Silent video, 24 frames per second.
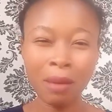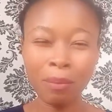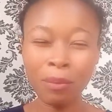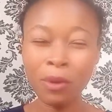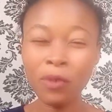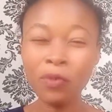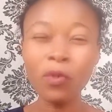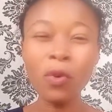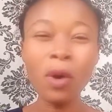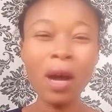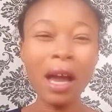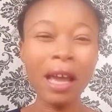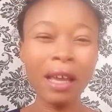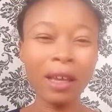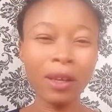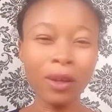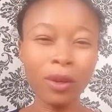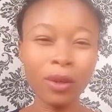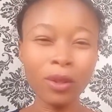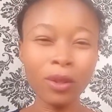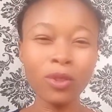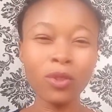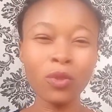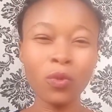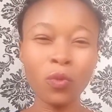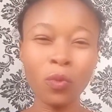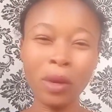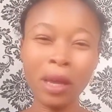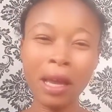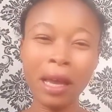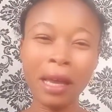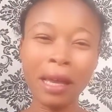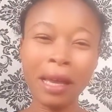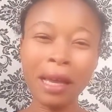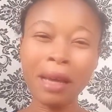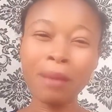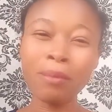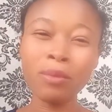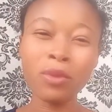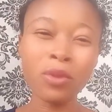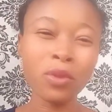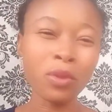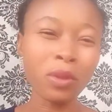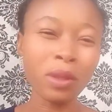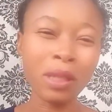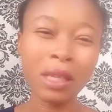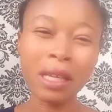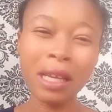Before I got to where I am
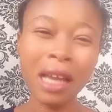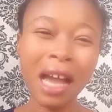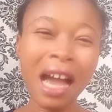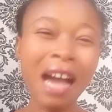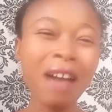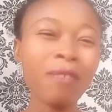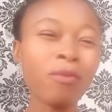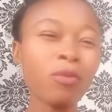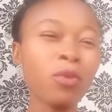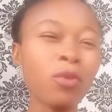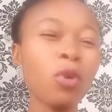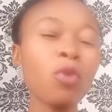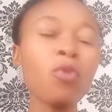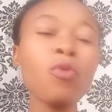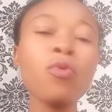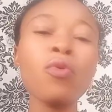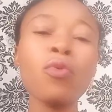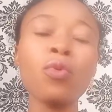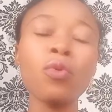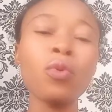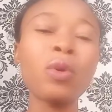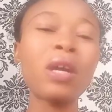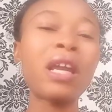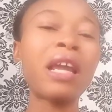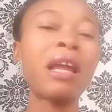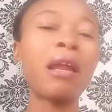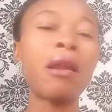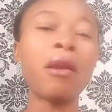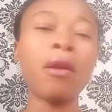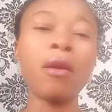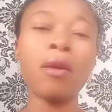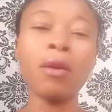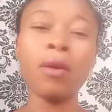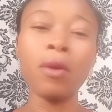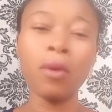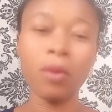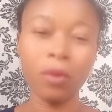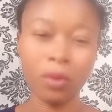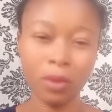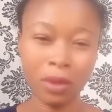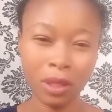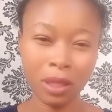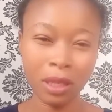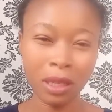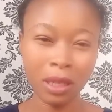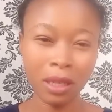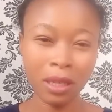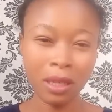today, I've gone through a
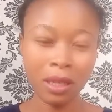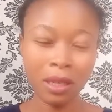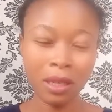lot.